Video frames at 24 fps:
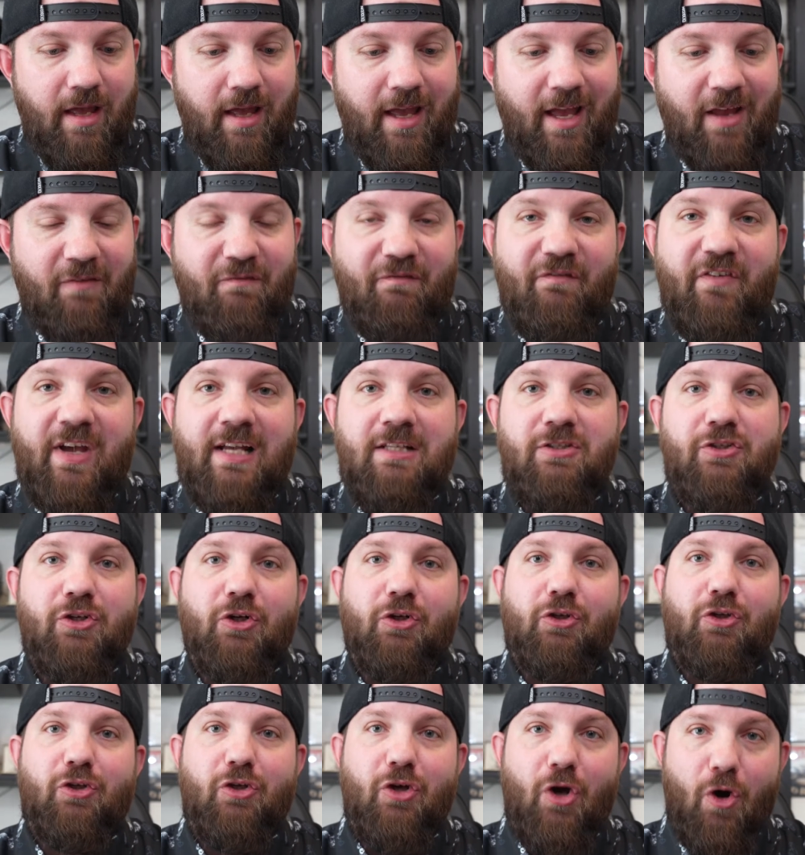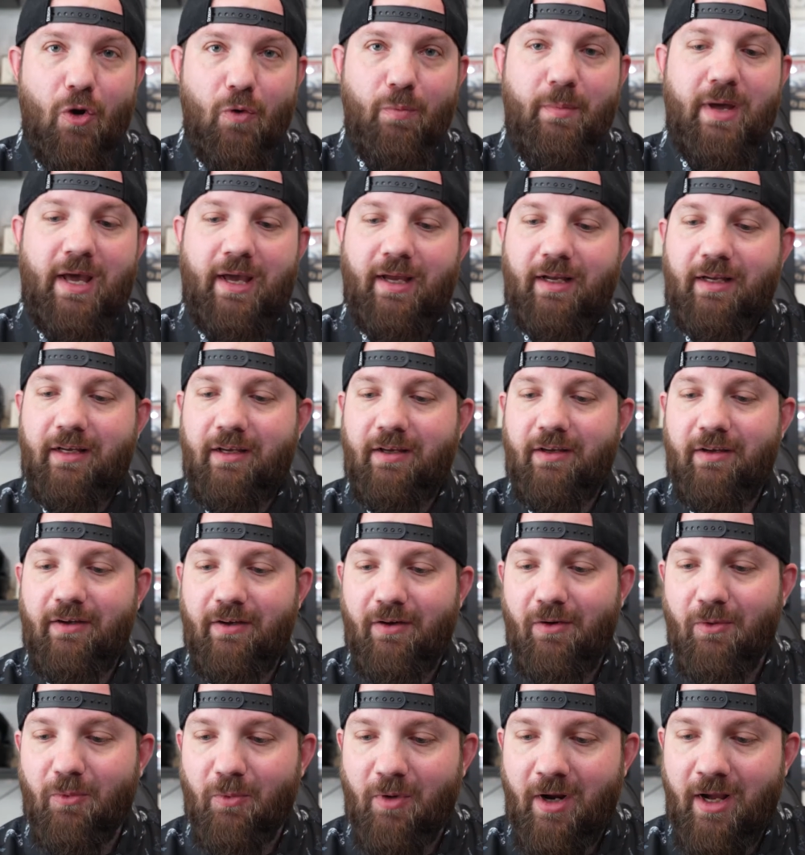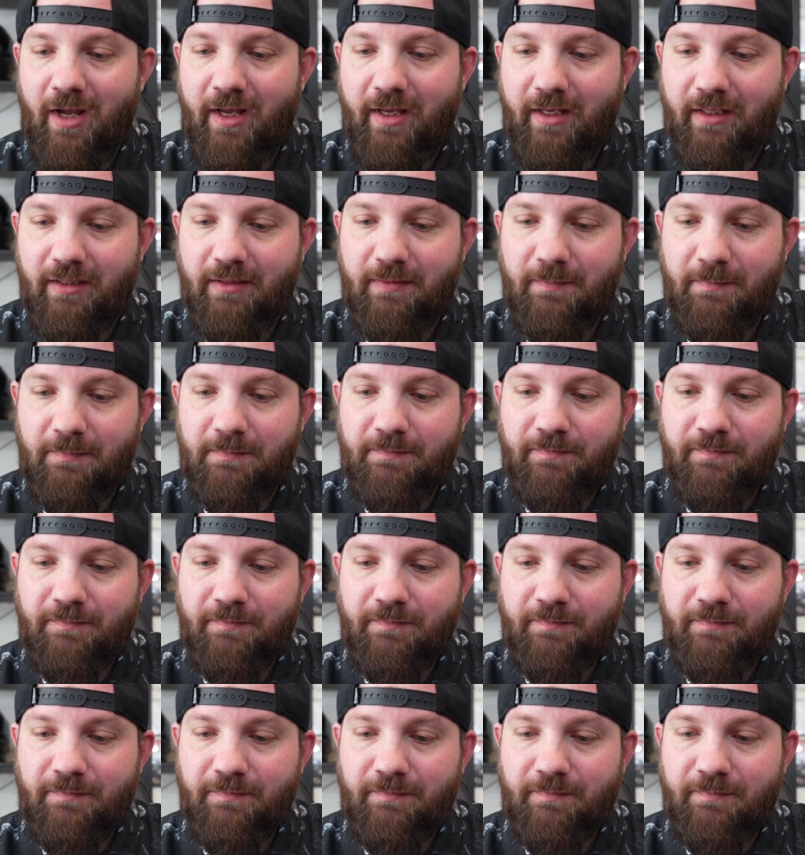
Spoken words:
Adventure Tomek. Alright.